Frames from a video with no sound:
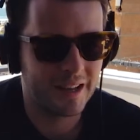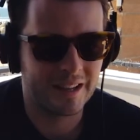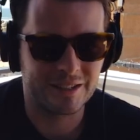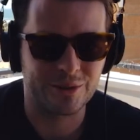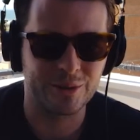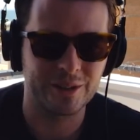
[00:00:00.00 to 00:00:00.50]
yeah
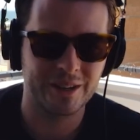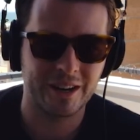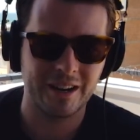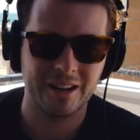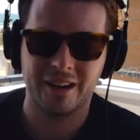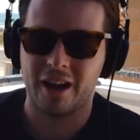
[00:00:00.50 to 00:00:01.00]
that's a really good
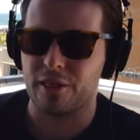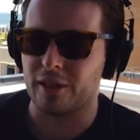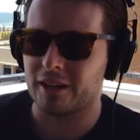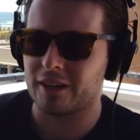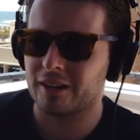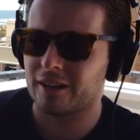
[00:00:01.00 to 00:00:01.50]
idea i
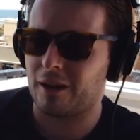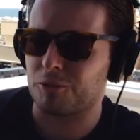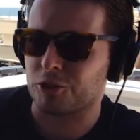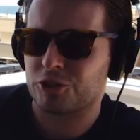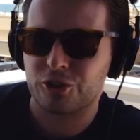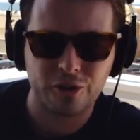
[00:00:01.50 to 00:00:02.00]
think i'm
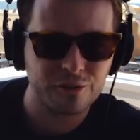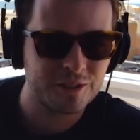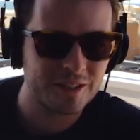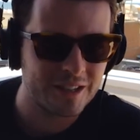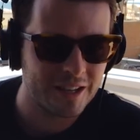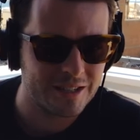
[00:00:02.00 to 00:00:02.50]
not sure if
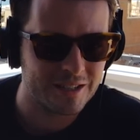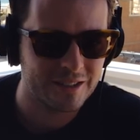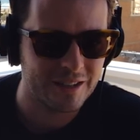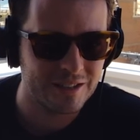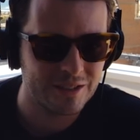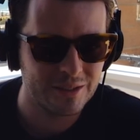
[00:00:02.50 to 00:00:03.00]
synthesia
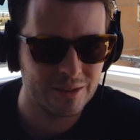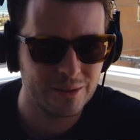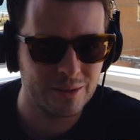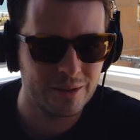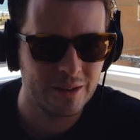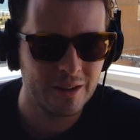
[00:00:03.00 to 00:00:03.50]
lets
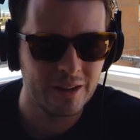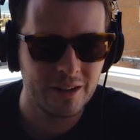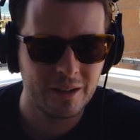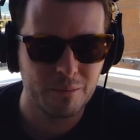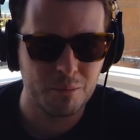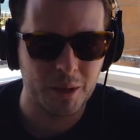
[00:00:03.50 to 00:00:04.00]
you
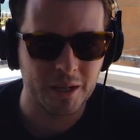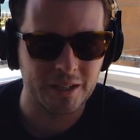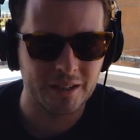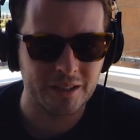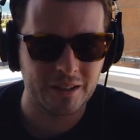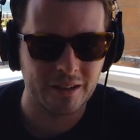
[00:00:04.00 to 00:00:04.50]

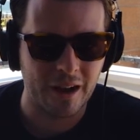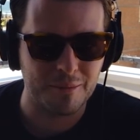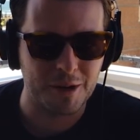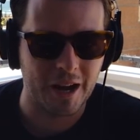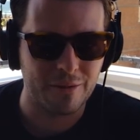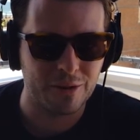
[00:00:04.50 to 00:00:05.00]
pick I
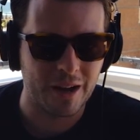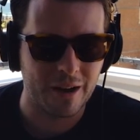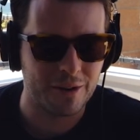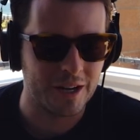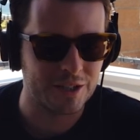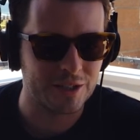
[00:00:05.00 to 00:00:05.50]
mean, I haven't I
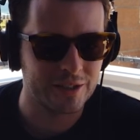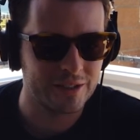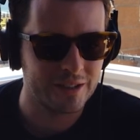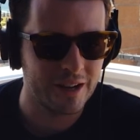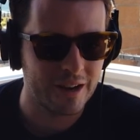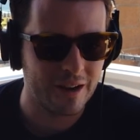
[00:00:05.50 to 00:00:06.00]
haven't
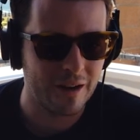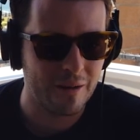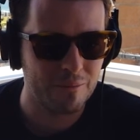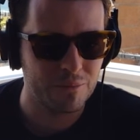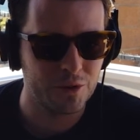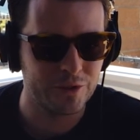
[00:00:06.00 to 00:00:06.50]
actually
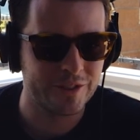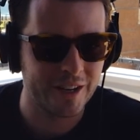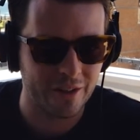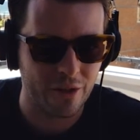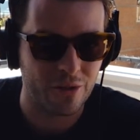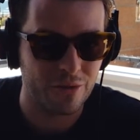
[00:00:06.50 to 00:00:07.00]
um, used it
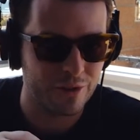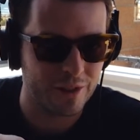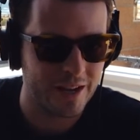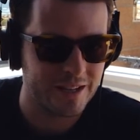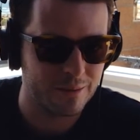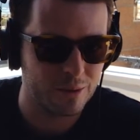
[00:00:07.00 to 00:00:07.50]
other than for
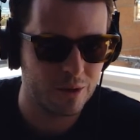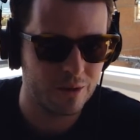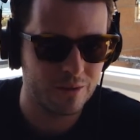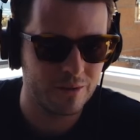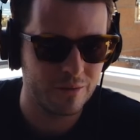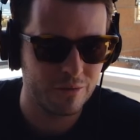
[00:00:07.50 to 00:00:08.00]
that
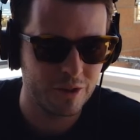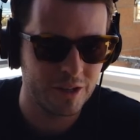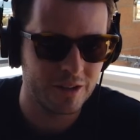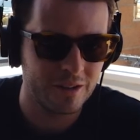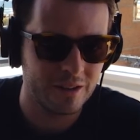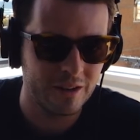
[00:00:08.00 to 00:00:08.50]
demo
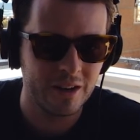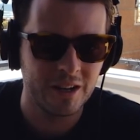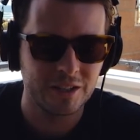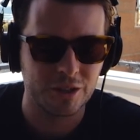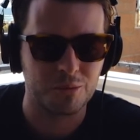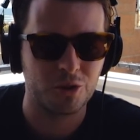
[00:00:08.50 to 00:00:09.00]
video.
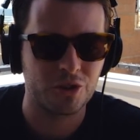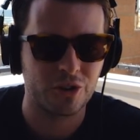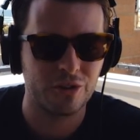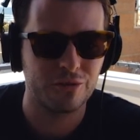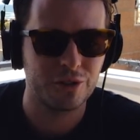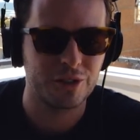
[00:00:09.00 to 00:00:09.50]
So I'm not sure if you